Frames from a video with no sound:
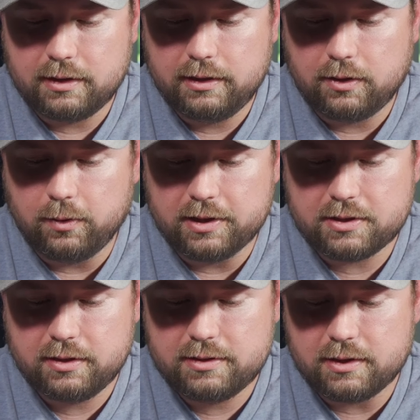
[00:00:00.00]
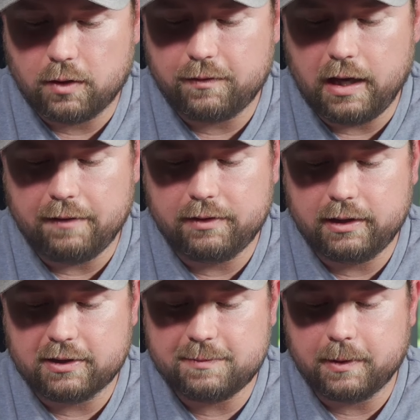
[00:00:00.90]
any questions, or if you have any
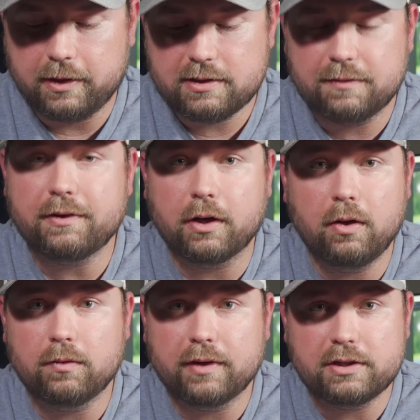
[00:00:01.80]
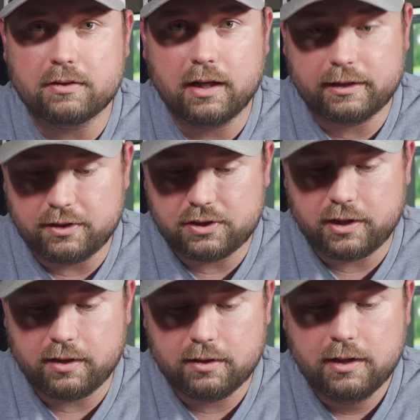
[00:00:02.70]
experience of your own that you'd like to
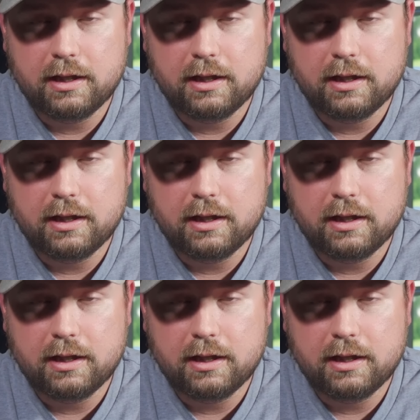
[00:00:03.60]
share,